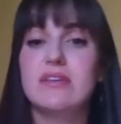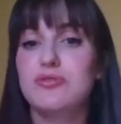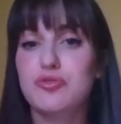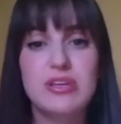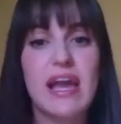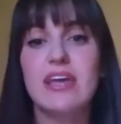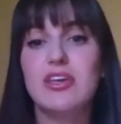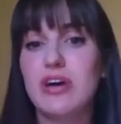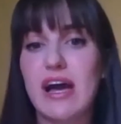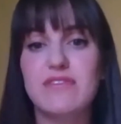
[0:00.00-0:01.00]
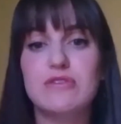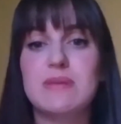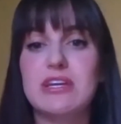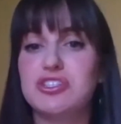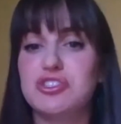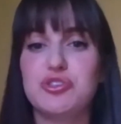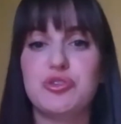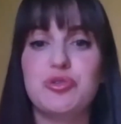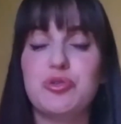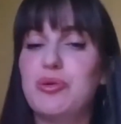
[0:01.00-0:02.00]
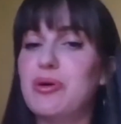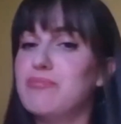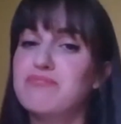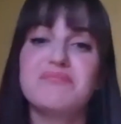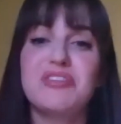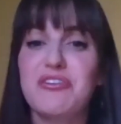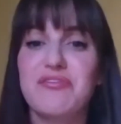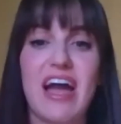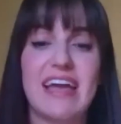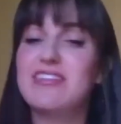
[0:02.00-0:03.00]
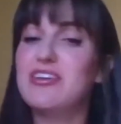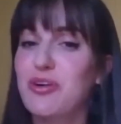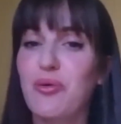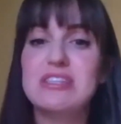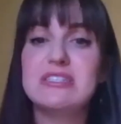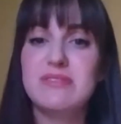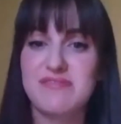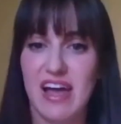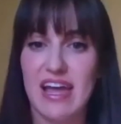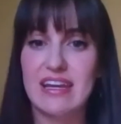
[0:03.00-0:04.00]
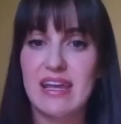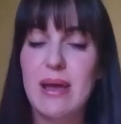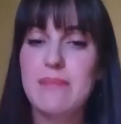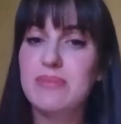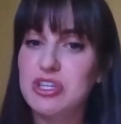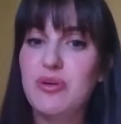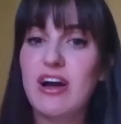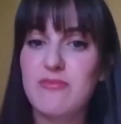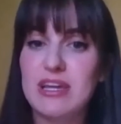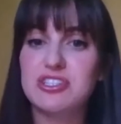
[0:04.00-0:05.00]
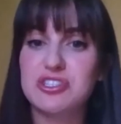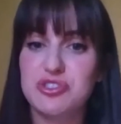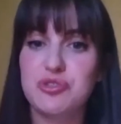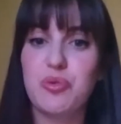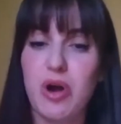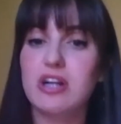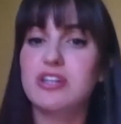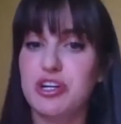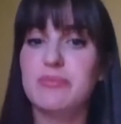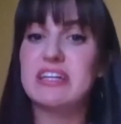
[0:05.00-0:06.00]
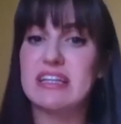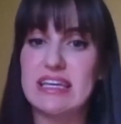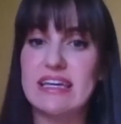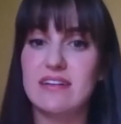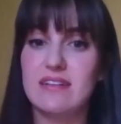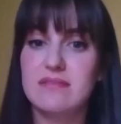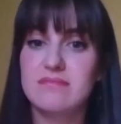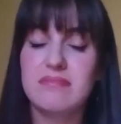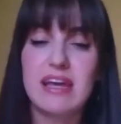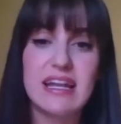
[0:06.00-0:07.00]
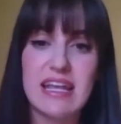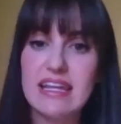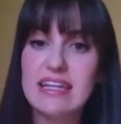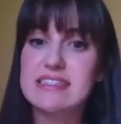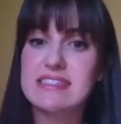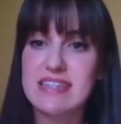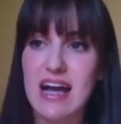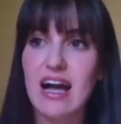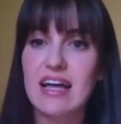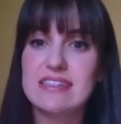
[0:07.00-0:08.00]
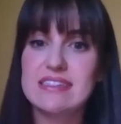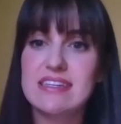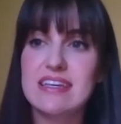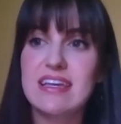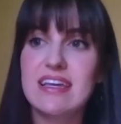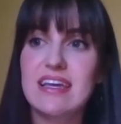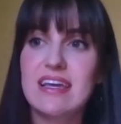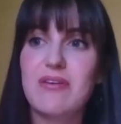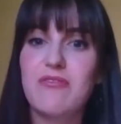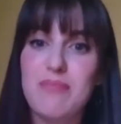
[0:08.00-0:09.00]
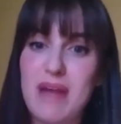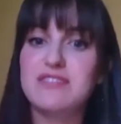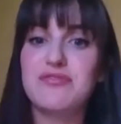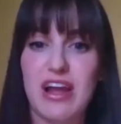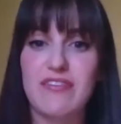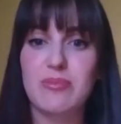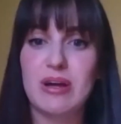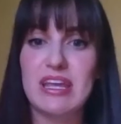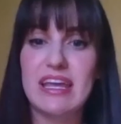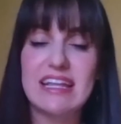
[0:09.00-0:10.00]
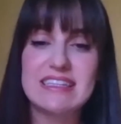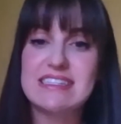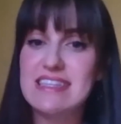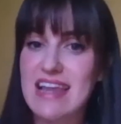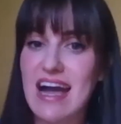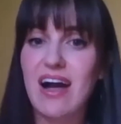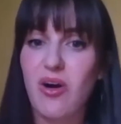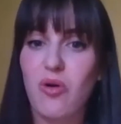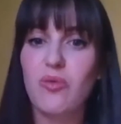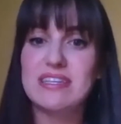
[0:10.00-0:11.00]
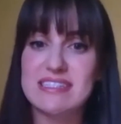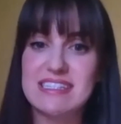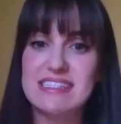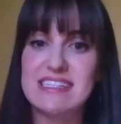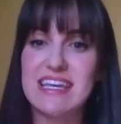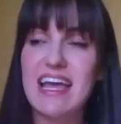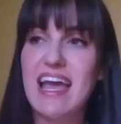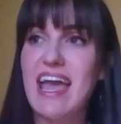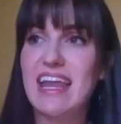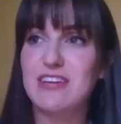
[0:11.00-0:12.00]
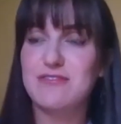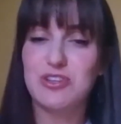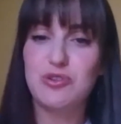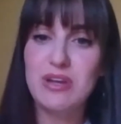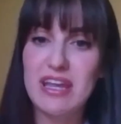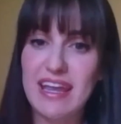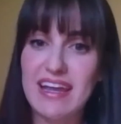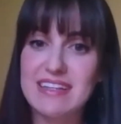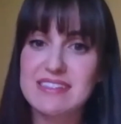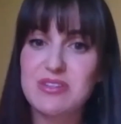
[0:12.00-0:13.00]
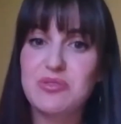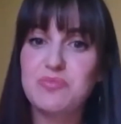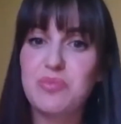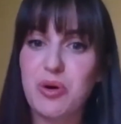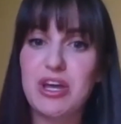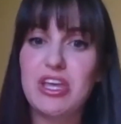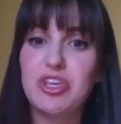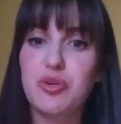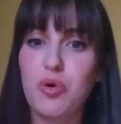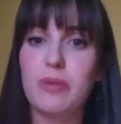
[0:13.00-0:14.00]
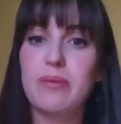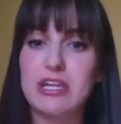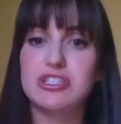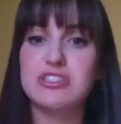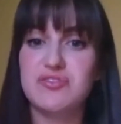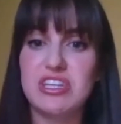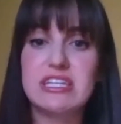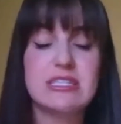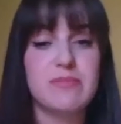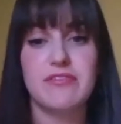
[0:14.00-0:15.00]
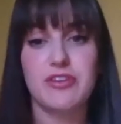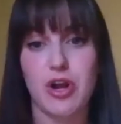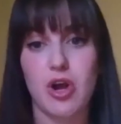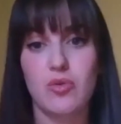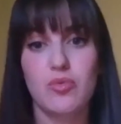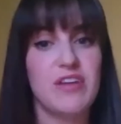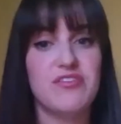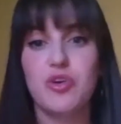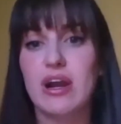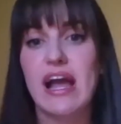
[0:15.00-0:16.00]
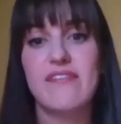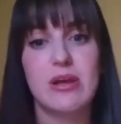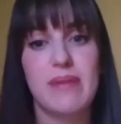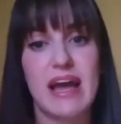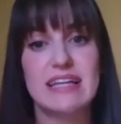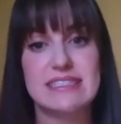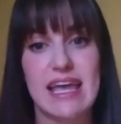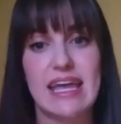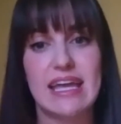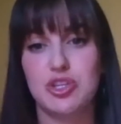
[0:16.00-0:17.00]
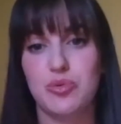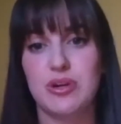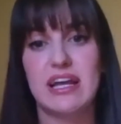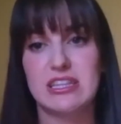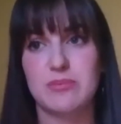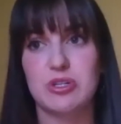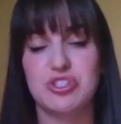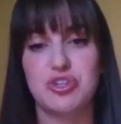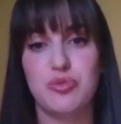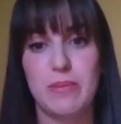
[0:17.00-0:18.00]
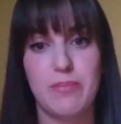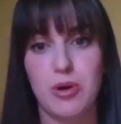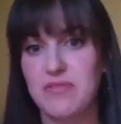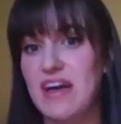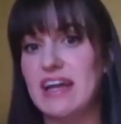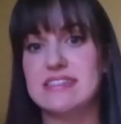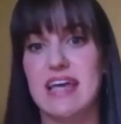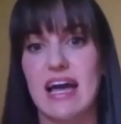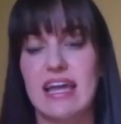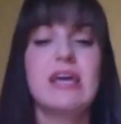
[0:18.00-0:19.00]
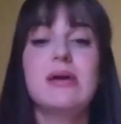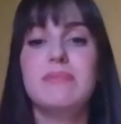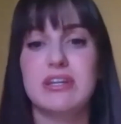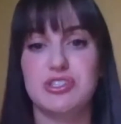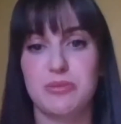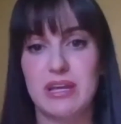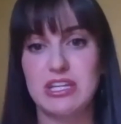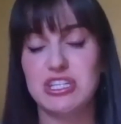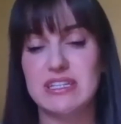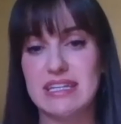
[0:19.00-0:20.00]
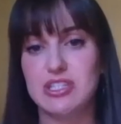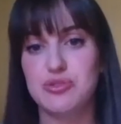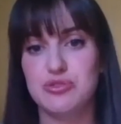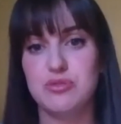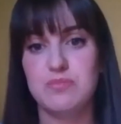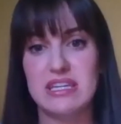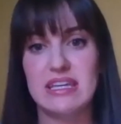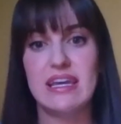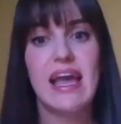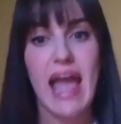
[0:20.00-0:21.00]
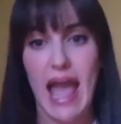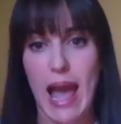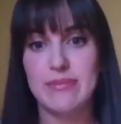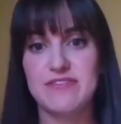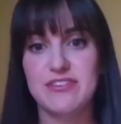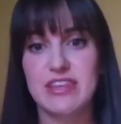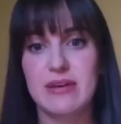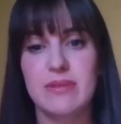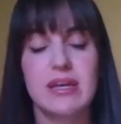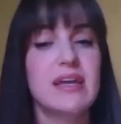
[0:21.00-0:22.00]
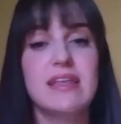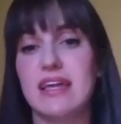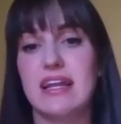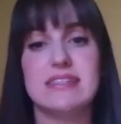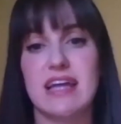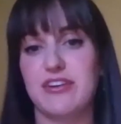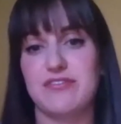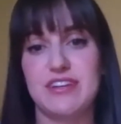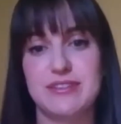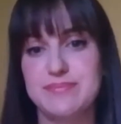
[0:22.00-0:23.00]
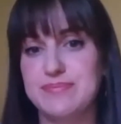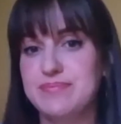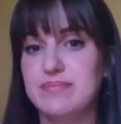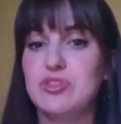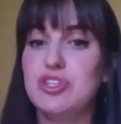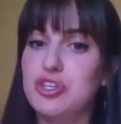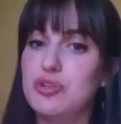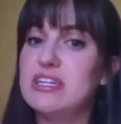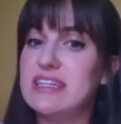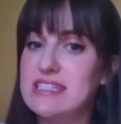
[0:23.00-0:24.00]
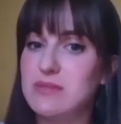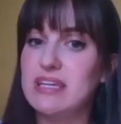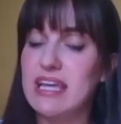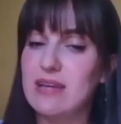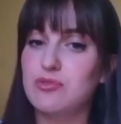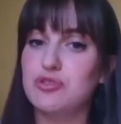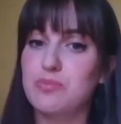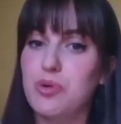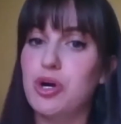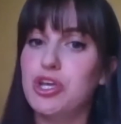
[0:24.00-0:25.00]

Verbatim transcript: yeah you'll have those patients who they're fine they're going to be fine but you have patients who are terminally ill and it is not meant for everybody it's not always easy and if you can't put your patient's feelings above your own. If you are having a bad day and you are not the person who can put that aside because your patient needs you to be happy for them, then it's not your field. You need to be able to put